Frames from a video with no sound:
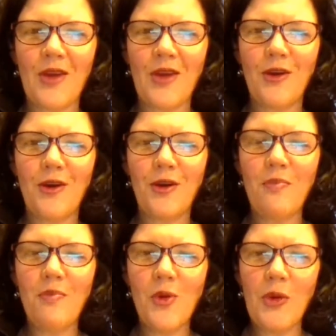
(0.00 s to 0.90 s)
Good
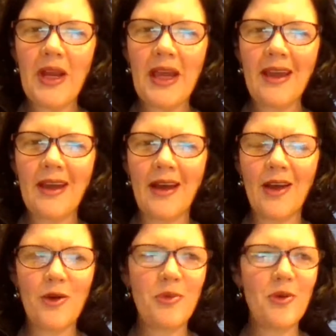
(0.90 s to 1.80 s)
morning. I
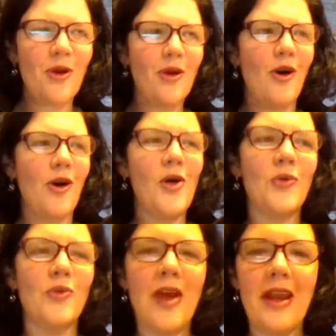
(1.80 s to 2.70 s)
hope you are
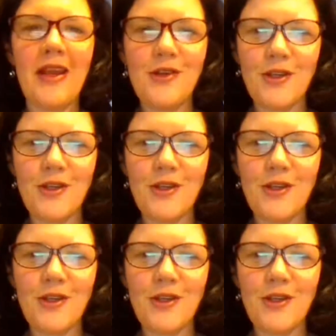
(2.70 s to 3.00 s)
all ready